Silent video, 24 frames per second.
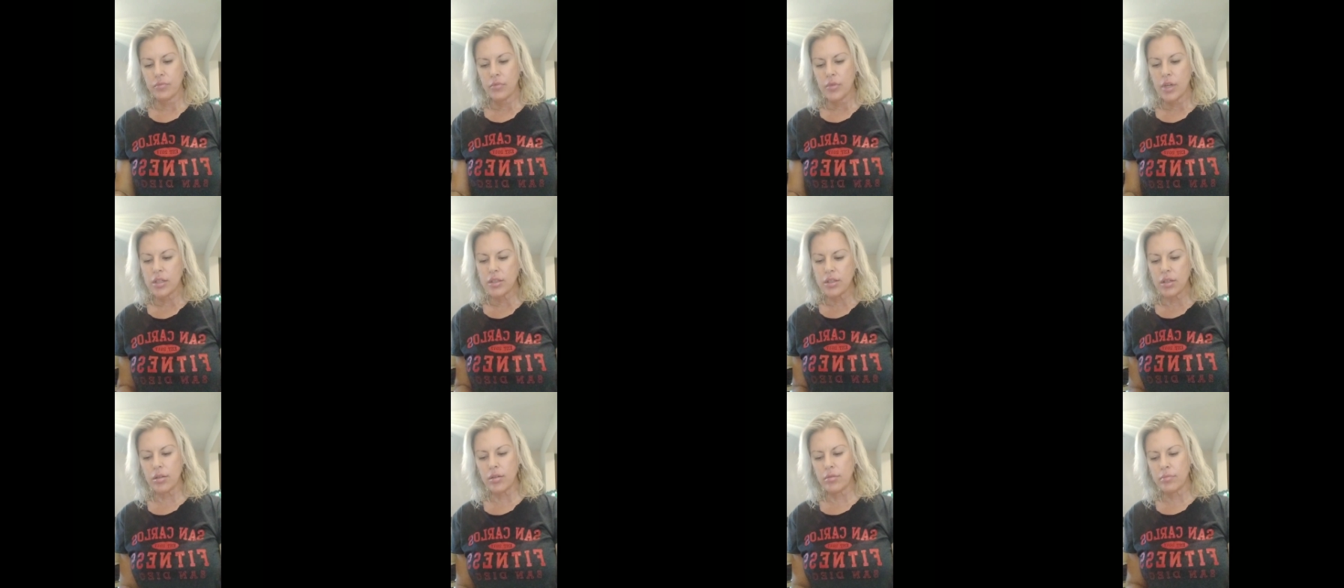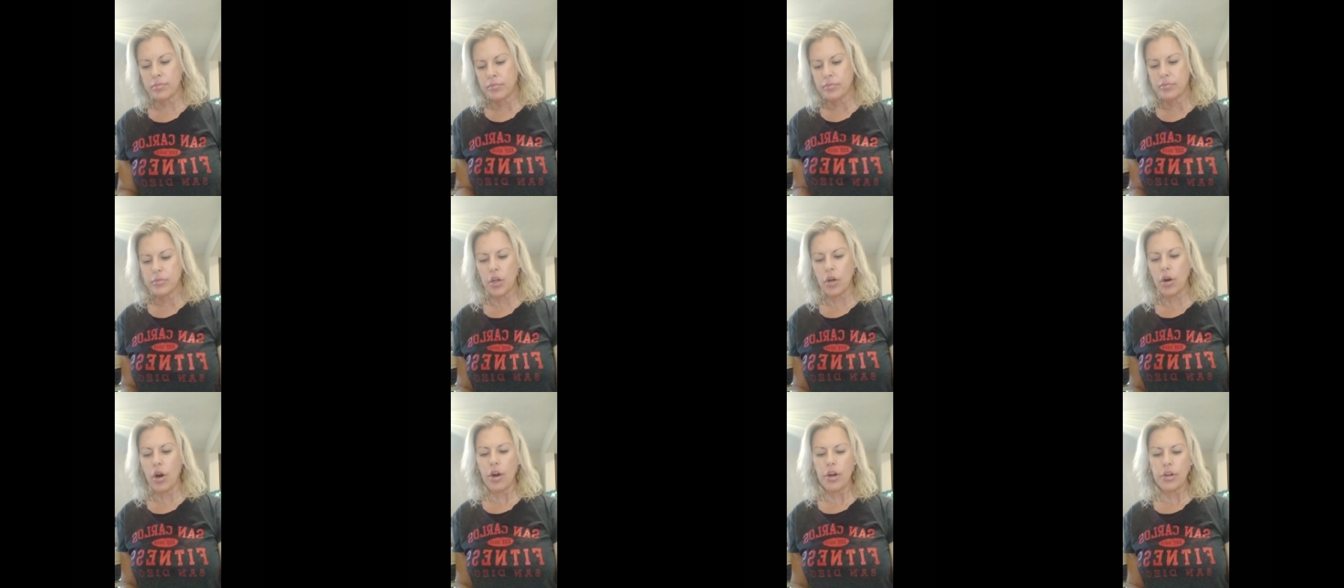So
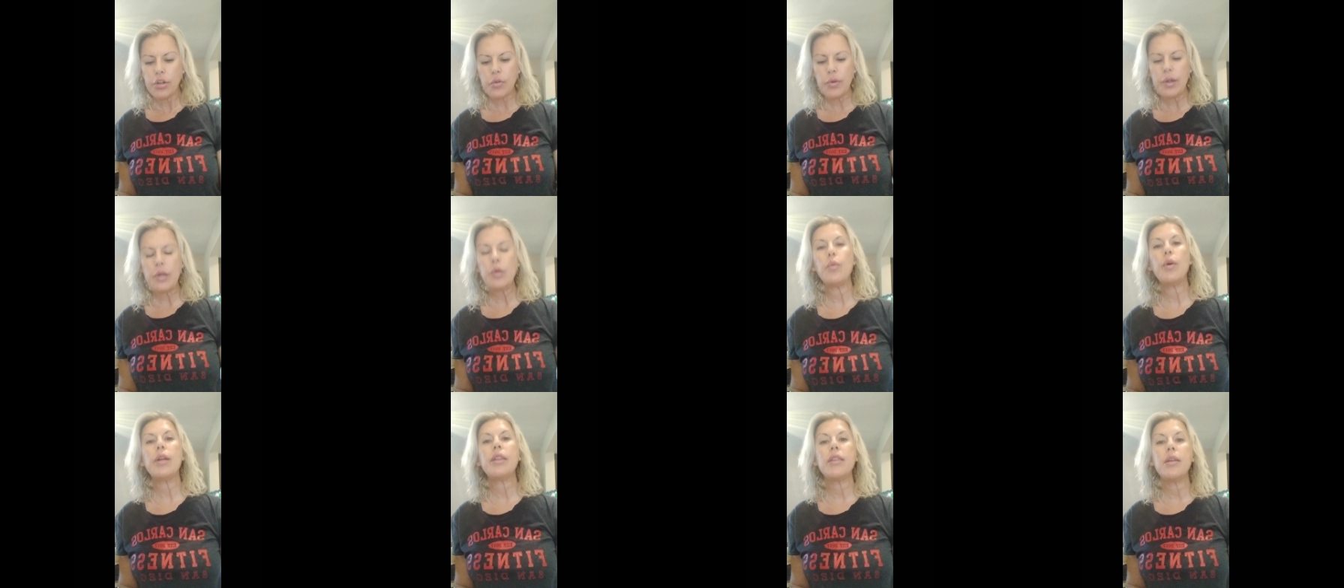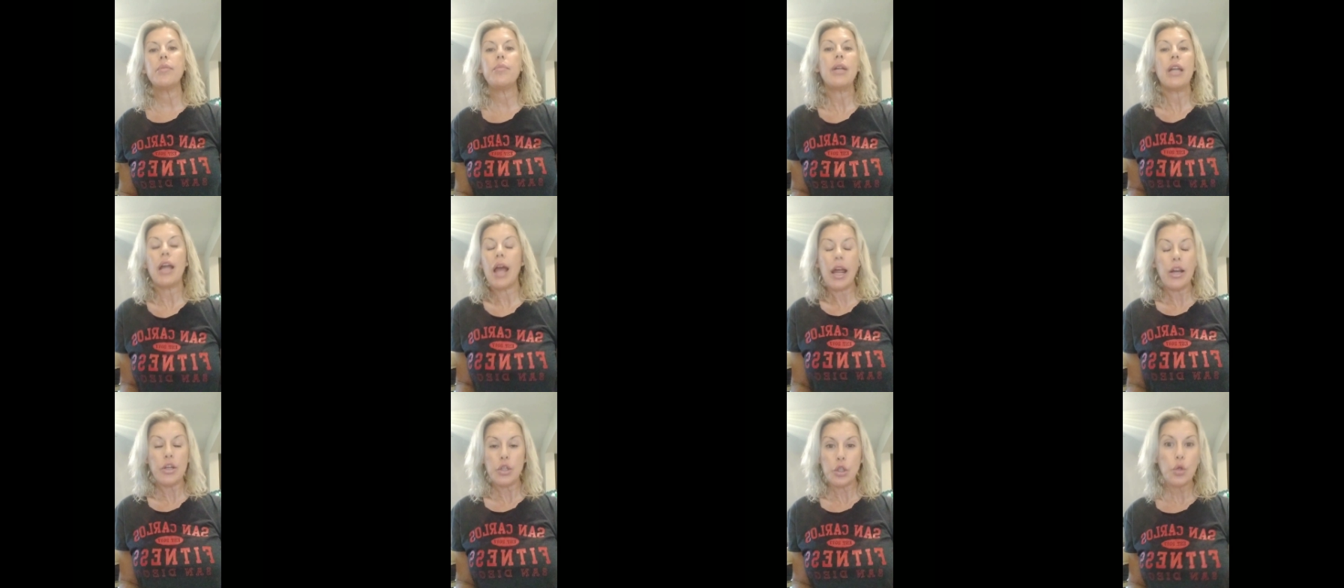you're arguing with them
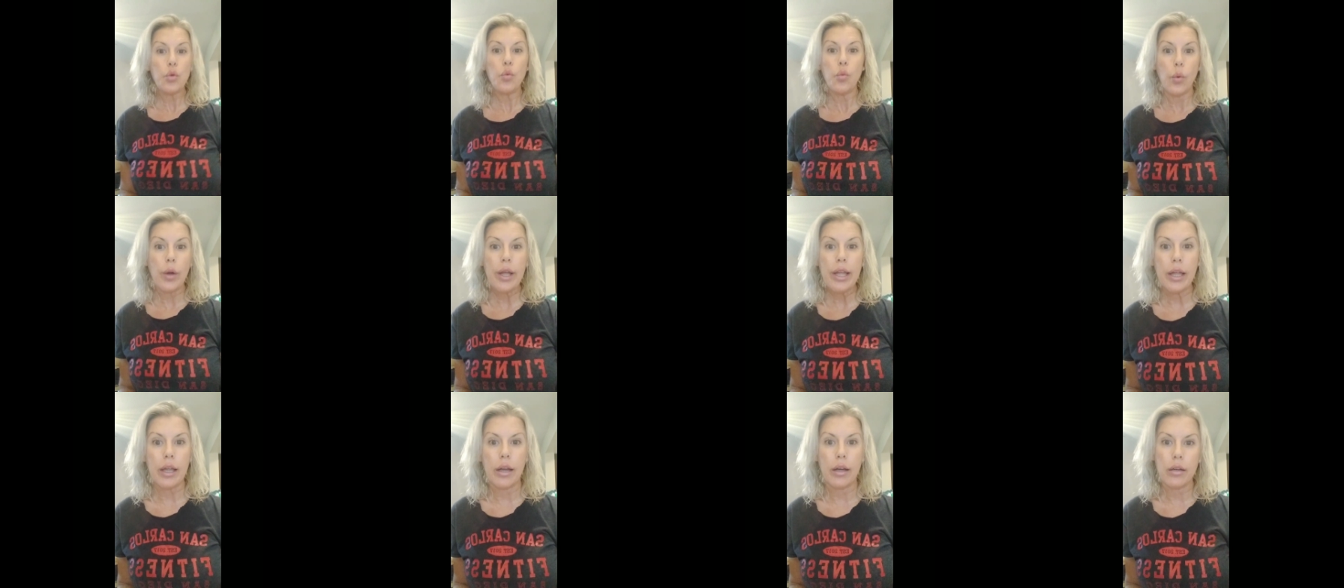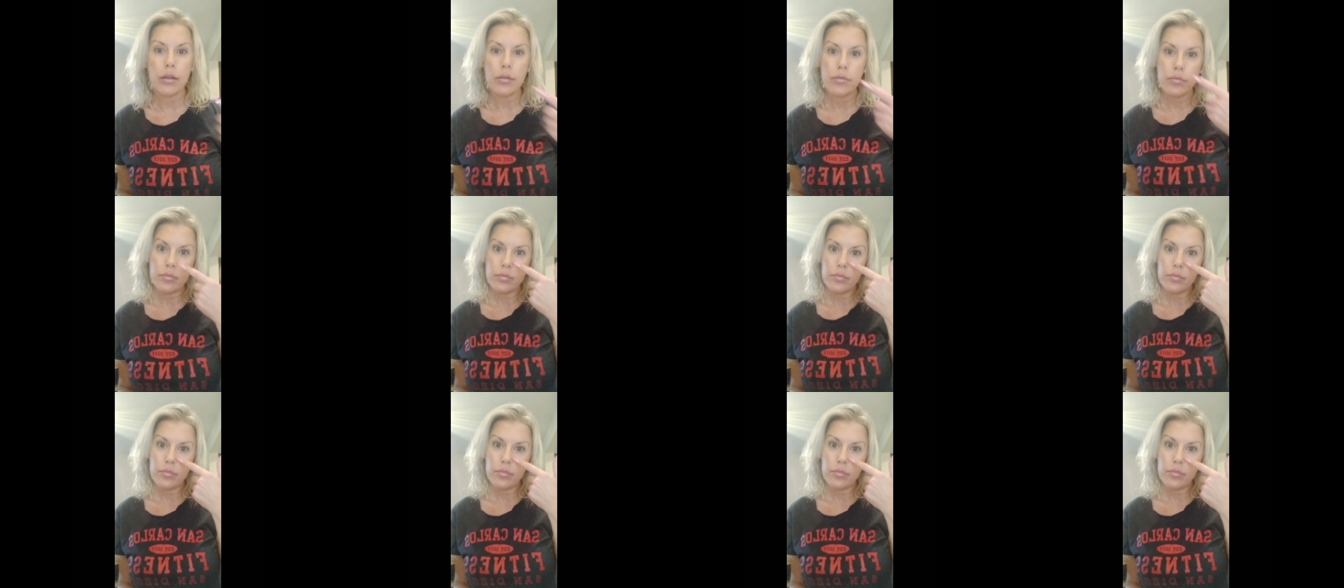and you win.